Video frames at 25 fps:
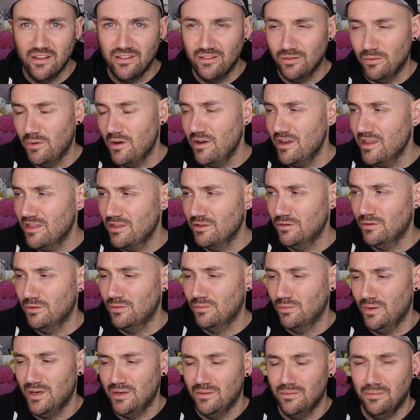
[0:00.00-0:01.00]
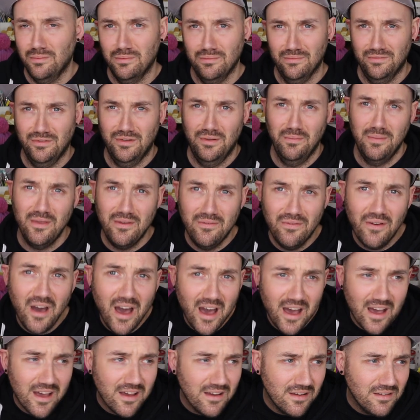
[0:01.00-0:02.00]
So I thought, well, to be
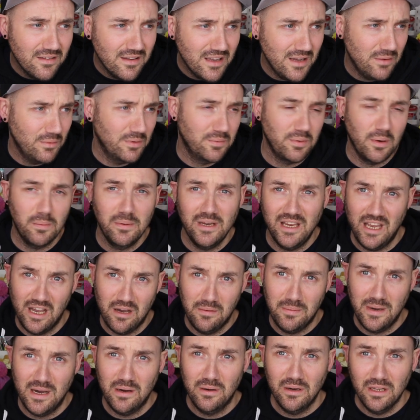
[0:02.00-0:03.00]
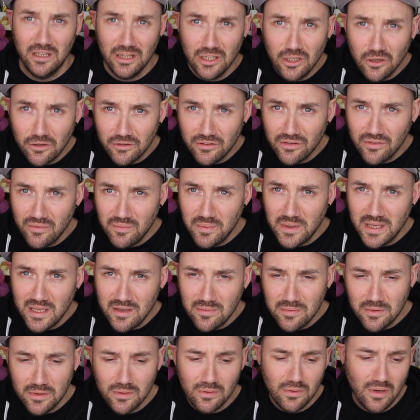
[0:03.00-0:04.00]
fair, it would probably help out a lot of
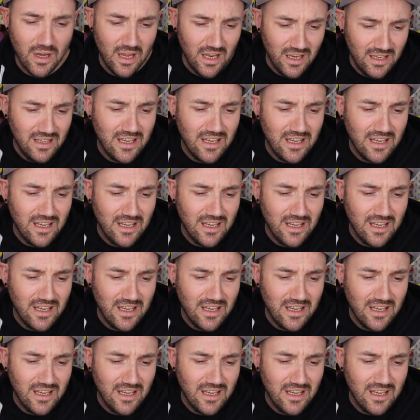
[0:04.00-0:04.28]
people.